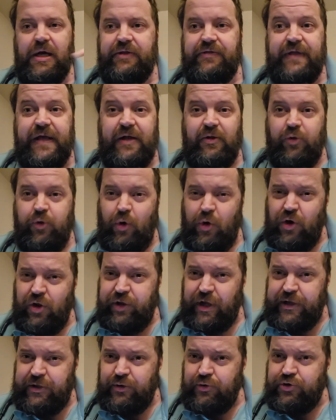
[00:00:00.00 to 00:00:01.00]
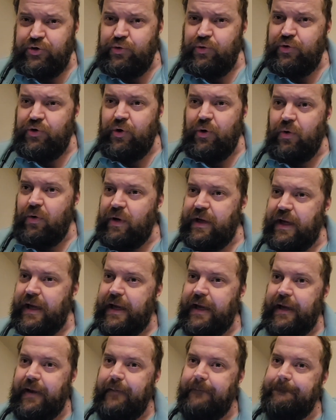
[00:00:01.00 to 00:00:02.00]
they look like they're doing
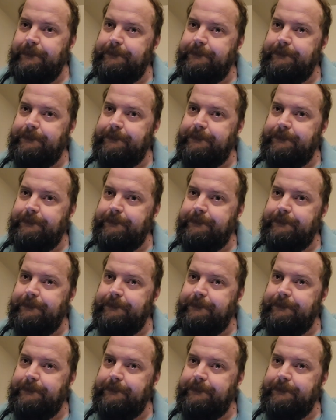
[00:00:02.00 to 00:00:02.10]
okay,